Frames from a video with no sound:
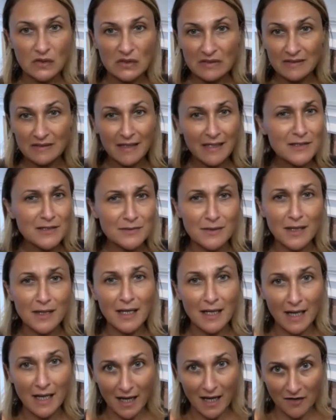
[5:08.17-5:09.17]
day-to-day
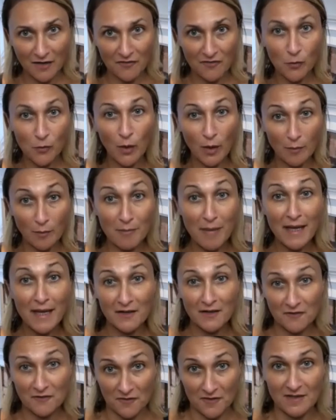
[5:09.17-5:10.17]
life will
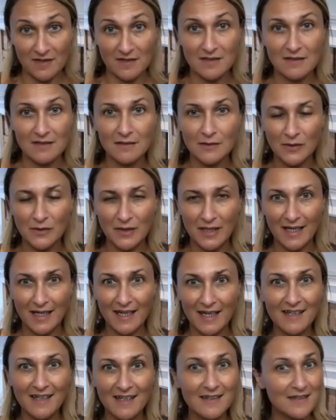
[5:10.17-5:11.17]
benefit,
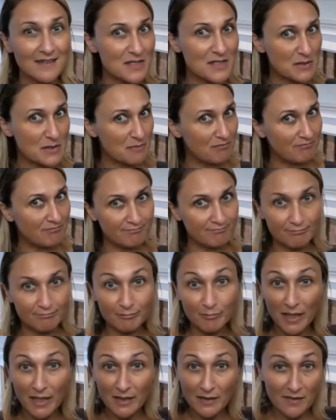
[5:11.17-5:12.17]
okay? Because
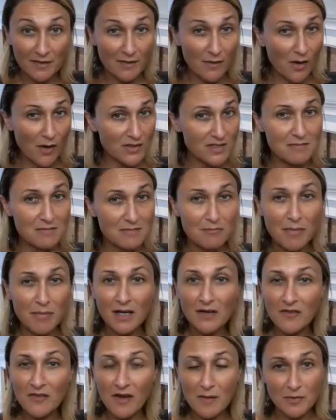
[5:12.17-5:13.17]
better thoughts,
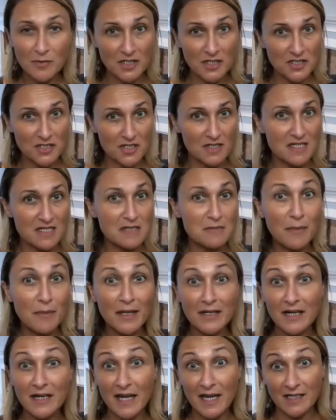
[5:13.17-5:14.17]
better vibrations,
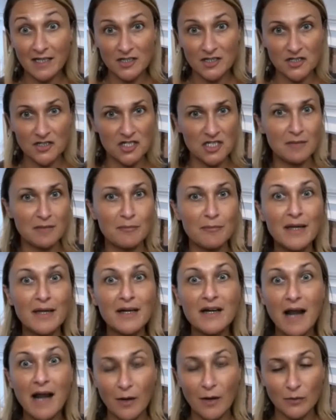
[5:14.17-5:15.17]
better energy,
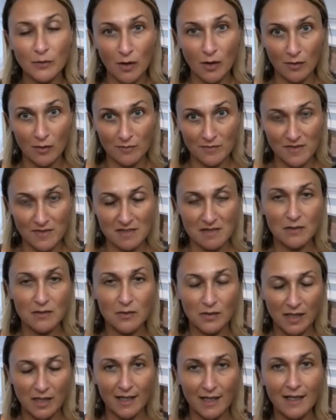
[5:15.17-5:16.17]
better outcomes,
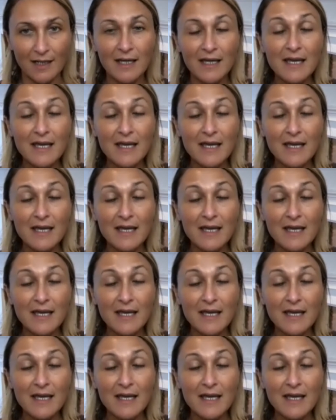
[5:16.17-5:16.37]
okay?